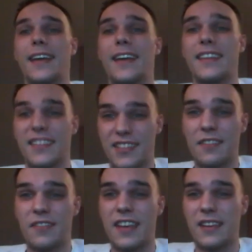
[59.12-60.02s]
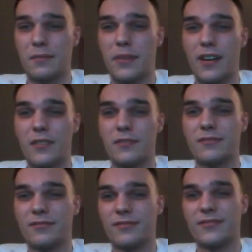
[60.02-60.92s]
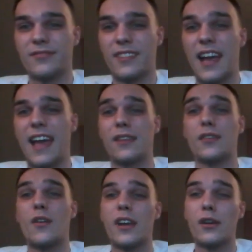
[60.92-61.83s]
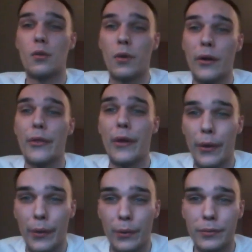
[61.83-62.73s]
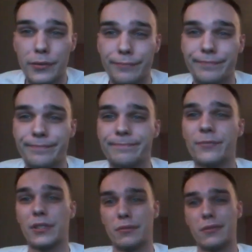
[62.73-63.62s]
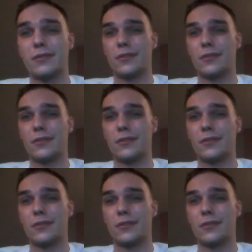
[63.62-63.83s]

and the shift linkage broke. I had to go get a new one of those, which was